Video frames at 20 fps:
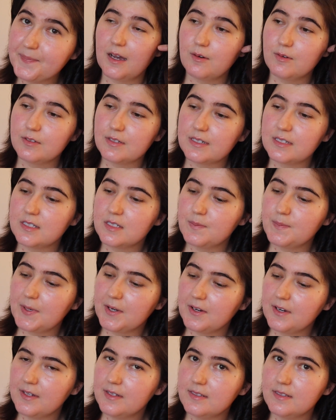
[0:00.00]
I was
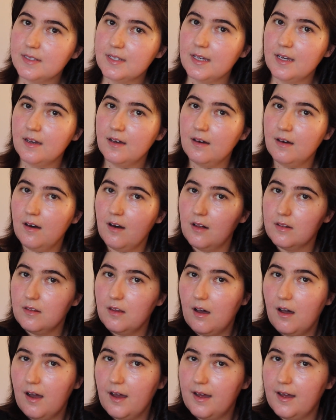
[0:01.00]
experiencing a
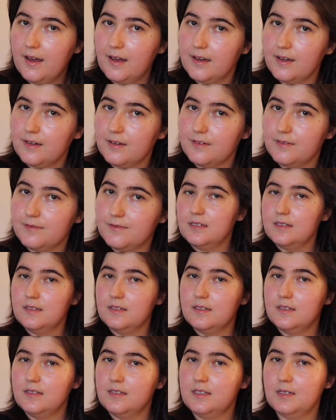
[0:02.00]
lot of
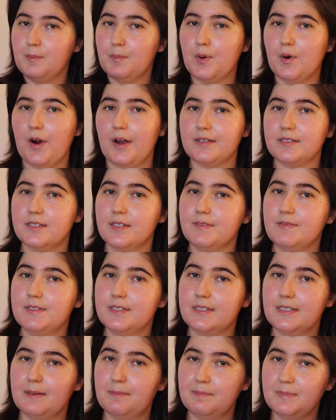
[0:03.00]
depressive
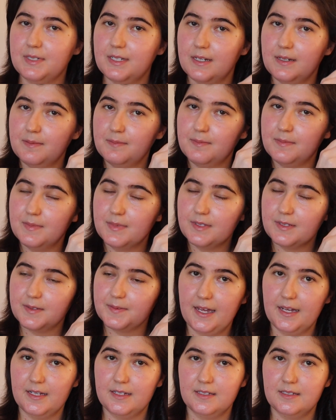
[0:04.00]
symptoms,
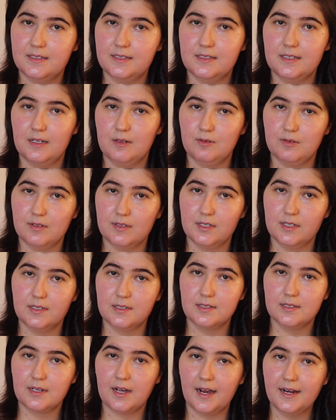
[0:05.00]
and it
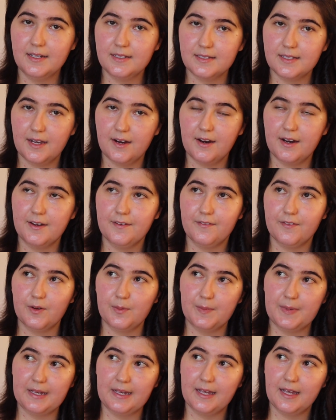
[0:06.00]
was kind of scary for
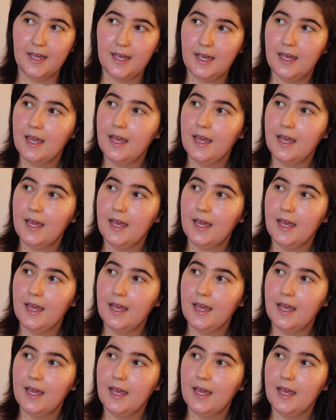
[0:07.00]
me.